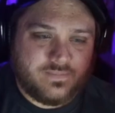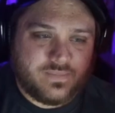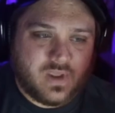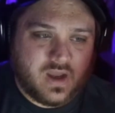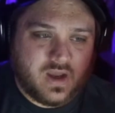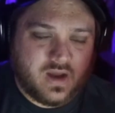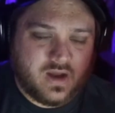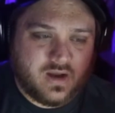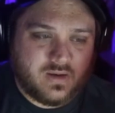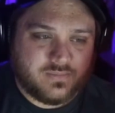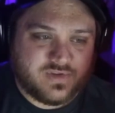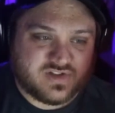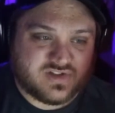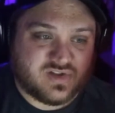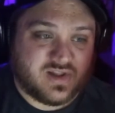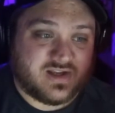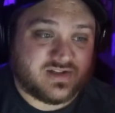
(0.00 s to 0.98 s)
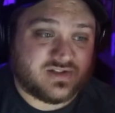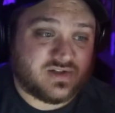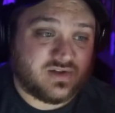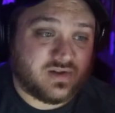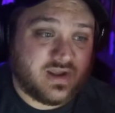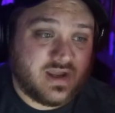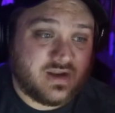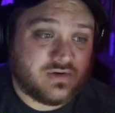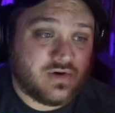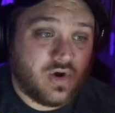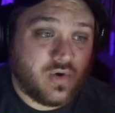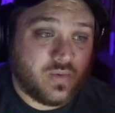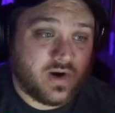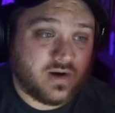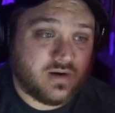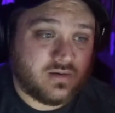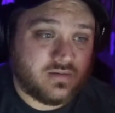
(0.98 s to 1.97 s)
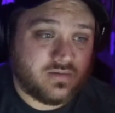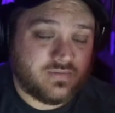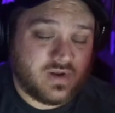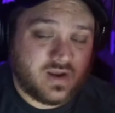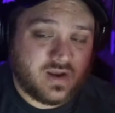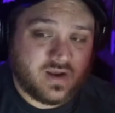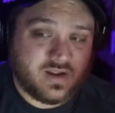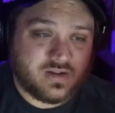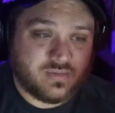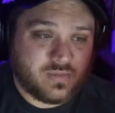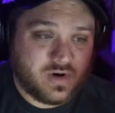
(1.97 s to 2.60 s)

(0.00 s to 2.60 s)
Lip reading: the Celestial Head Nowhere in the